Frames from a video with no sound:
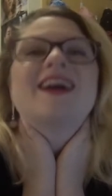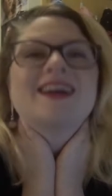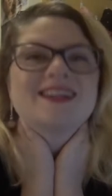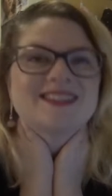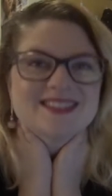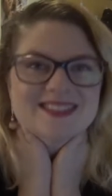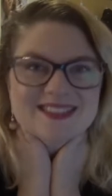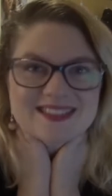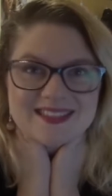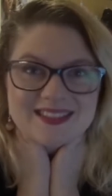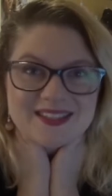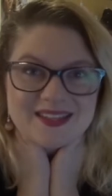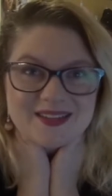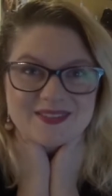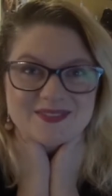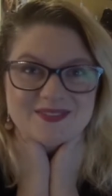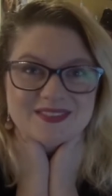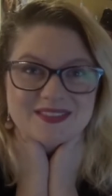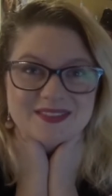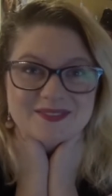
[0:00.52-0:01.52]
I just
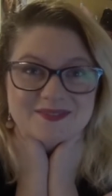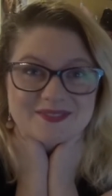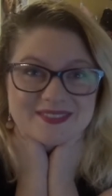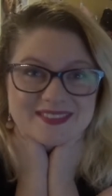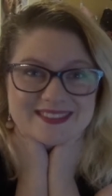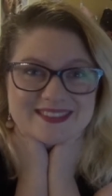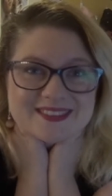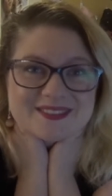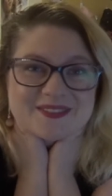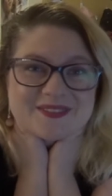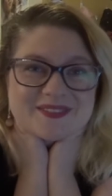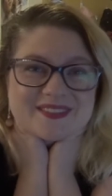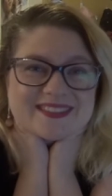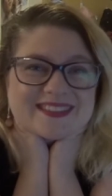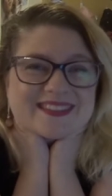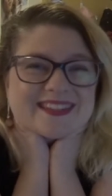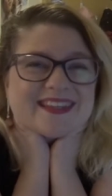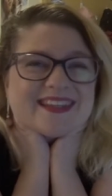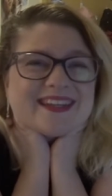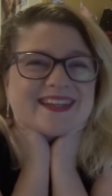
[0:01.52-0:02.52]
love them so much
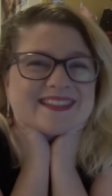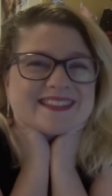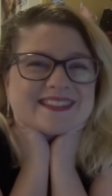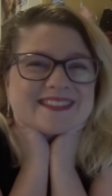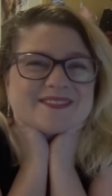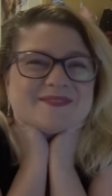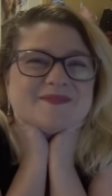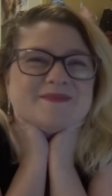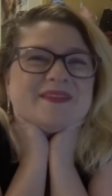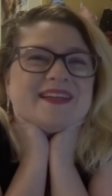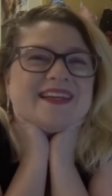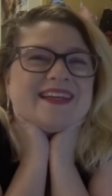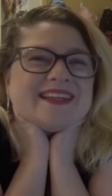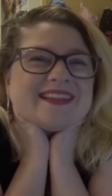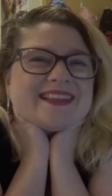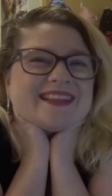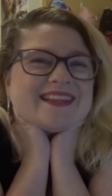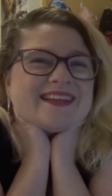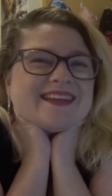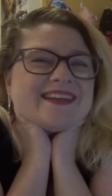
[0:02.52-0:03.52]
and I get to
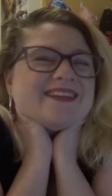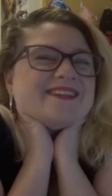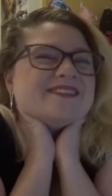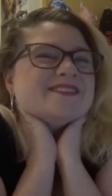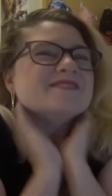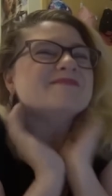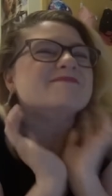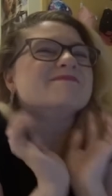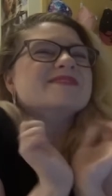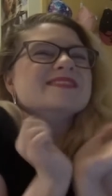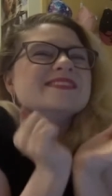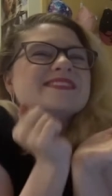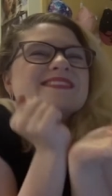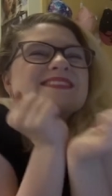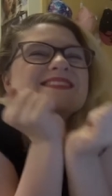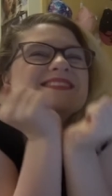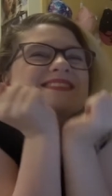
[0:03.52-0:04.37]
meet them.